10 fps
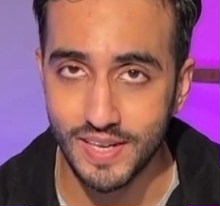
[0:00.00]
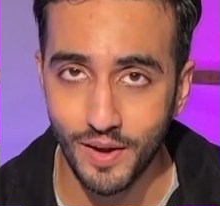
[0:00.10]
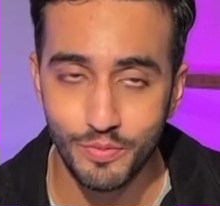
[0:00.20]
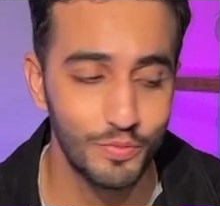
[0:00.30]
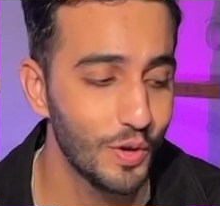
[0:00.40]

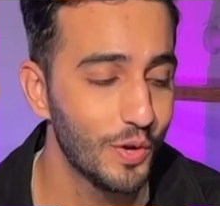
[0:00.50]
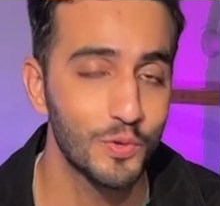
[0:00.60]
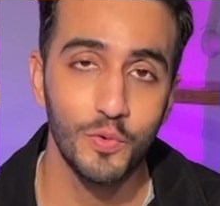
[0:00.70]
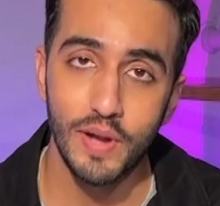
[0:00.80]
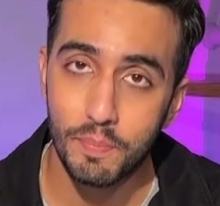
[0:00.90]
tough
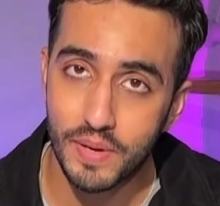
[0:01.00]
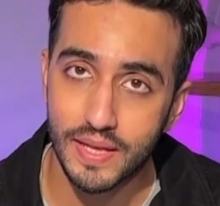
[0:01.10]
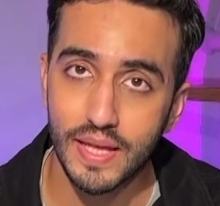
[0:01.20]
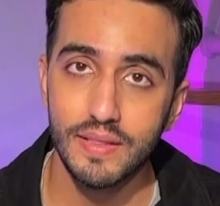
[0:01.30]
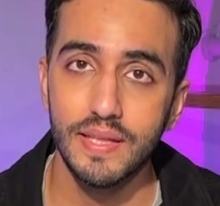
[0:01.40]
to
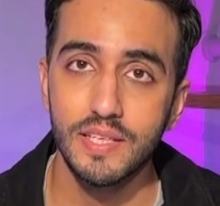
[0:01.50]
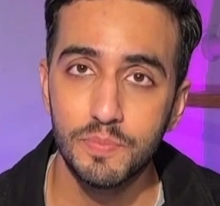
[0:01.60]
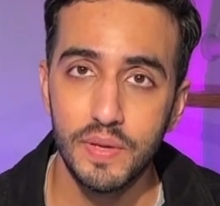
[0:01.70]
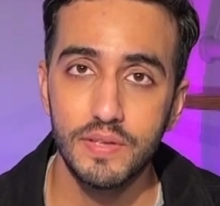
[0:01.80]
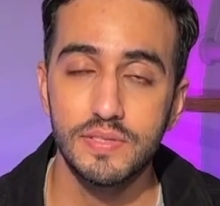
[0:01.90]
replicate the
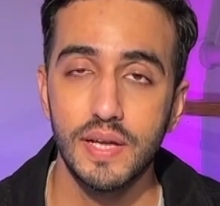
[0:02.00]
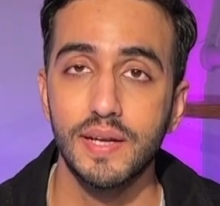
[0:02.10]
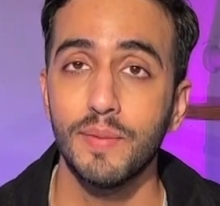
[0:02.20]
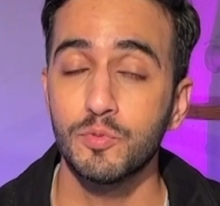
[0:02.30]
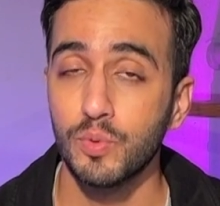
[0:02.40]
experience
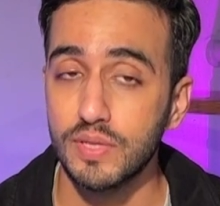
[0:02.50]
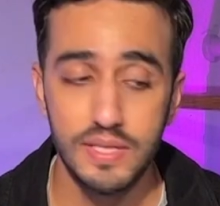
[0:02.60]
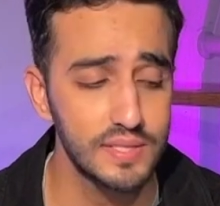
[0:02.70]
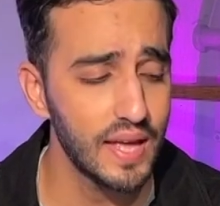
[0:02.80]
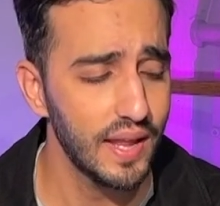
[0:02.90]
that comes with
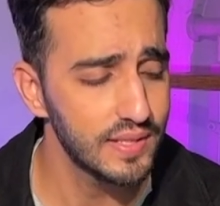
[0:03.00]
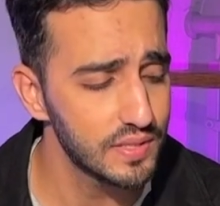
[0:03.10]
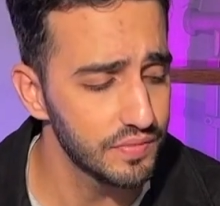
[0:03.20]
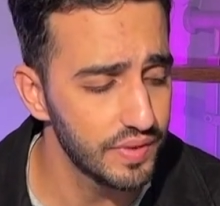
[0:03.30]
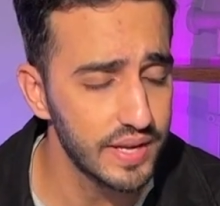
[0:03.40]
this, and
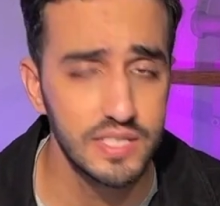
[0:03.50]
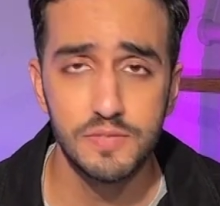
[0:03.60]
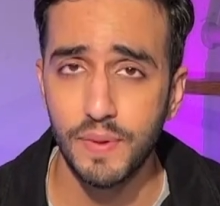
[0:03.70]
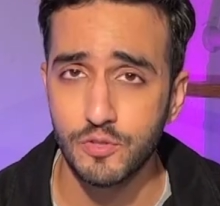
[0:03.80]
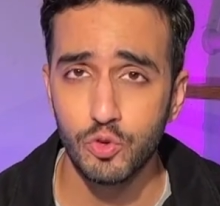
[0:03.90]
it's a very
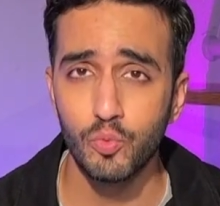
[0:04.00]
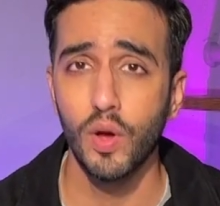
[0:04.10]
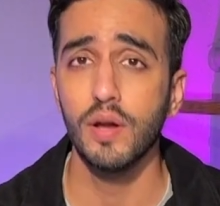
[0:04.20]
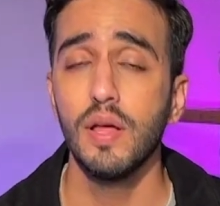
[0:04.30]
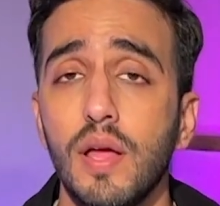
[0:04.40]
special
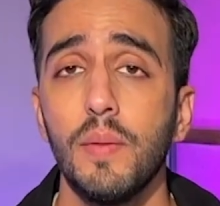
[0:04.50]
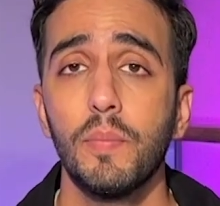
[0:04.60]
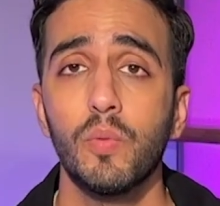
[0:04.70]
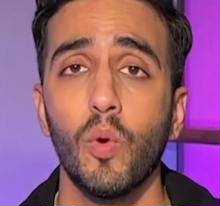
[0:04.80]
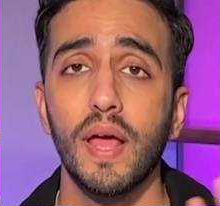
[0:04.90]
one.
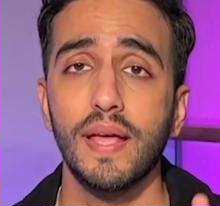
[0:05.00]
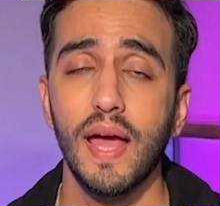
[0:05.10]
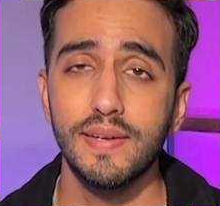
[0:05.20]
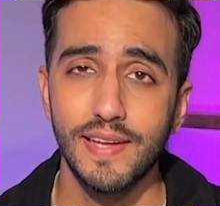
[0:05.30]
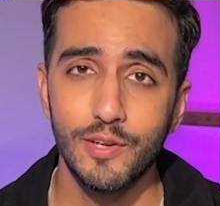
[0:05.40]
But what I
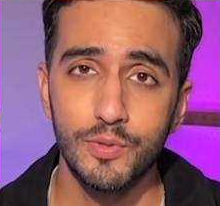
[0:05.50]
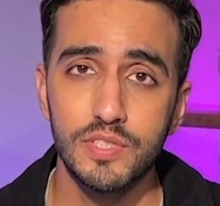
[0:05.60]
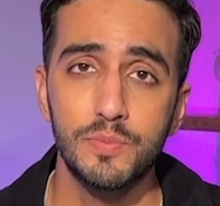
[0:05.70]
can tell you is,